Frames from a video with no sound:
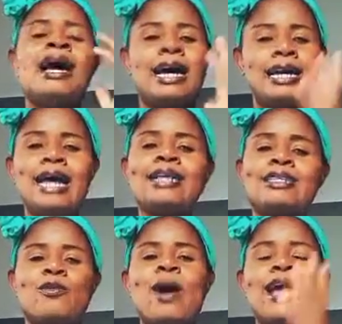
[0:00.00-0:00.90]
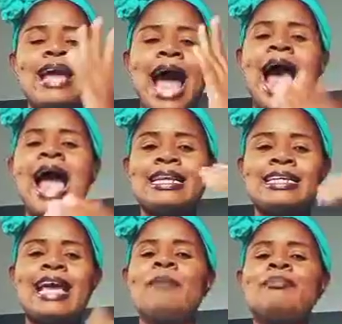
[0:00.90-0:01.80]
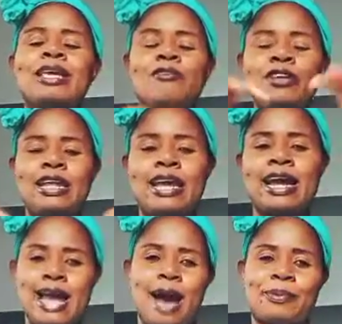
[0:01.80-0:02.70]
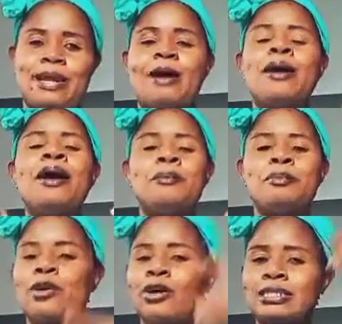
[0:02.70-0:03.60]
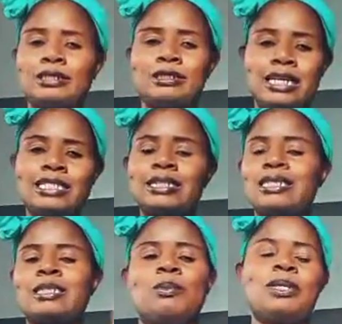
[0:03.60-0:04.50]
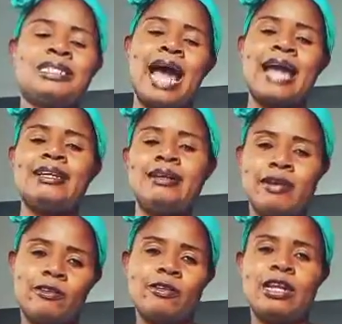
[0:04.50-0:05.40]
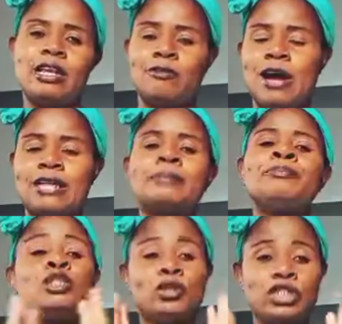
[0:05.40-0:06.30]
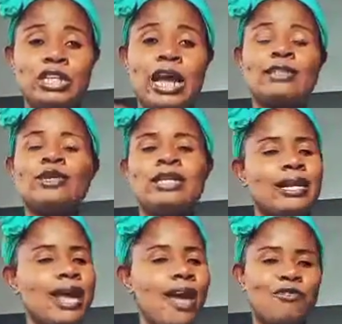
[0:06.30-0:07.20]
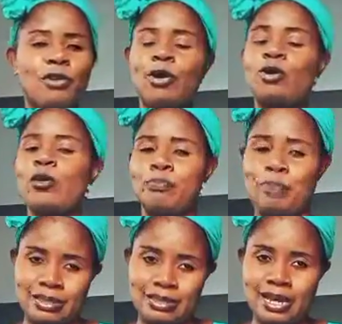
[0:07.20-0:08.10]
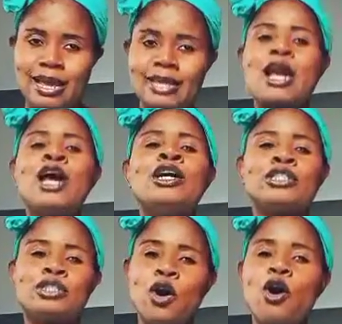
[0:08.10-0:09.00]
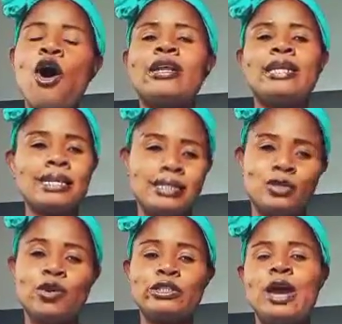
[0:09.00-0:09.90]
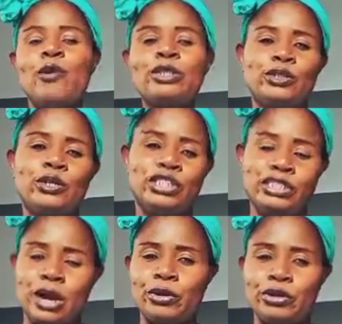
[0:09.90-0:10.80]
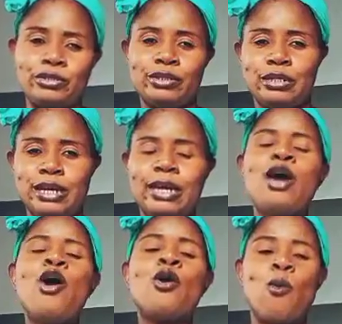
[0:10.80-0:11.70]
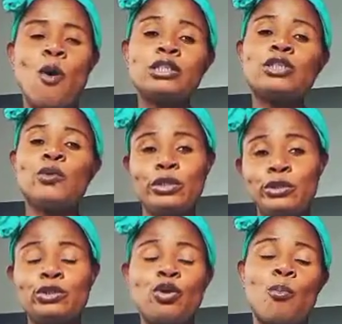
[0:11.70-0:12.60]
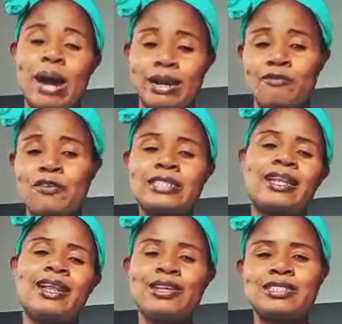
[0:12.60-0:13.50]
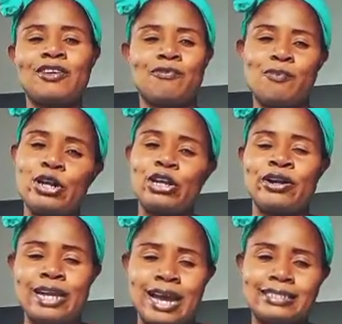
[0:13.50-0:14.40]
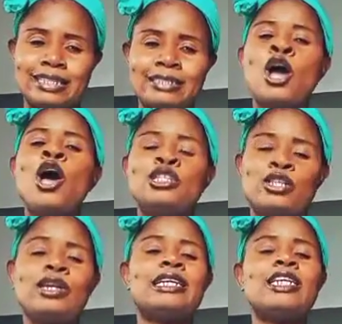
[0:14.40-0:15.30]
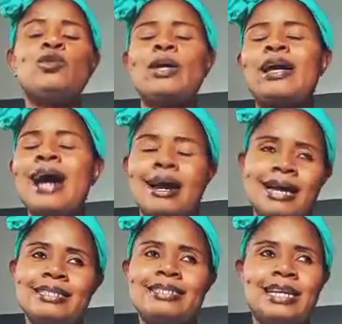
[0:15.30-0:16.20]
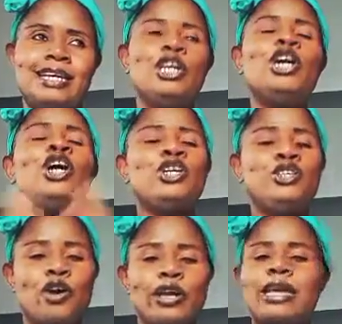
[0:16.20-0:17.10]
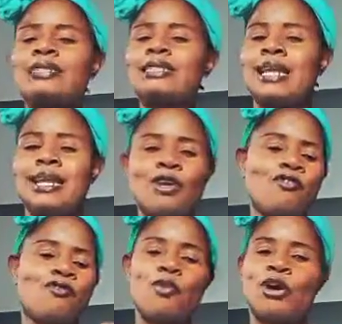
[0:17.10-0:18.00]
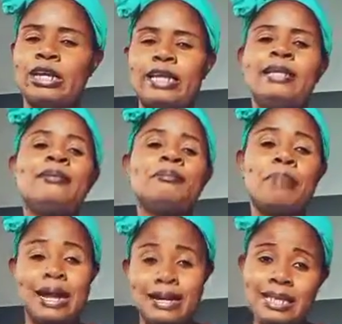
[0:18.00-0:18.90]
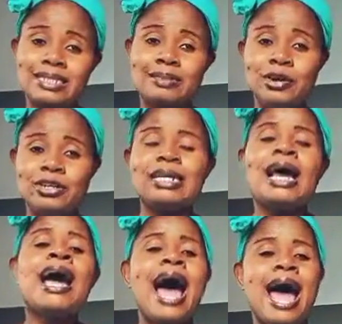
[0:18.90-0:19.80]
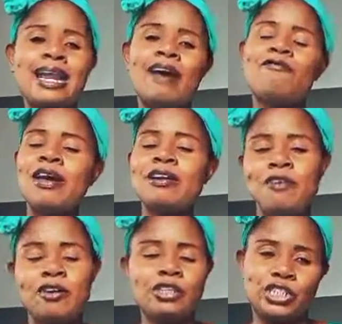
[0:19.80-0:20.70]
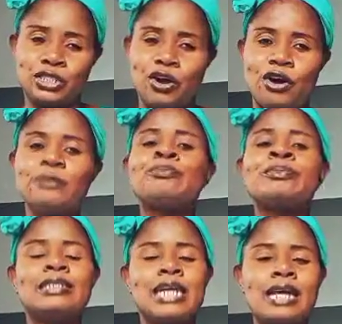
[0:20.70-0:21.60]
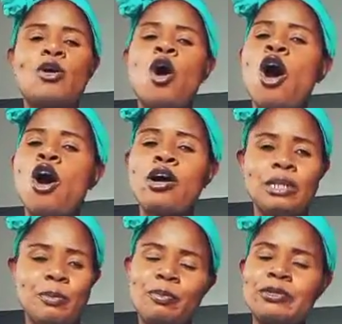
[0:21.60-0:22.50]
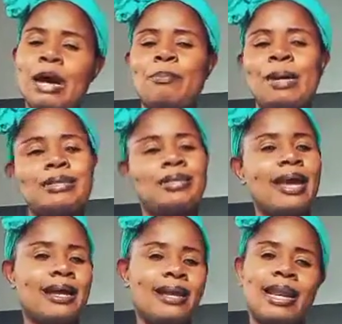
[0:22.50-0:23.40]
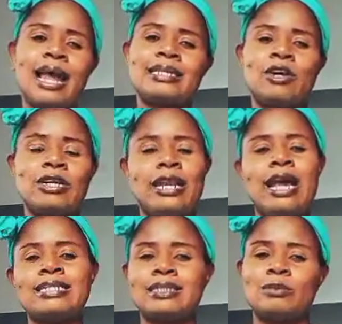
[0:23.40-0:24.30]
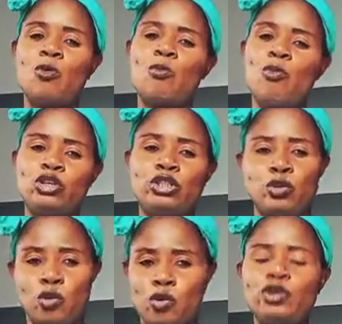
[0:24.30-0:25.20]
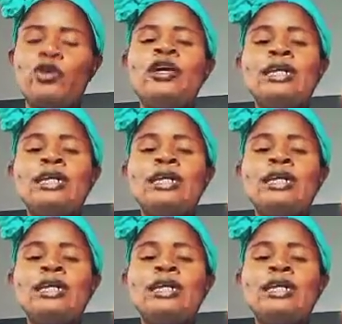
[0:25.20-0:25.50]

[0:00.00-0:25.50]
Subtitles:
And that is why I am giving a gap now, because this recipe is highly relevant to share it so that everybody will partake. So on that note, I wish to share with you today what you will do to manifest lots of money on 19th, so that it will guarantee you're getting enough money by next month. And I'm very, very sure that all the people that partake last month on,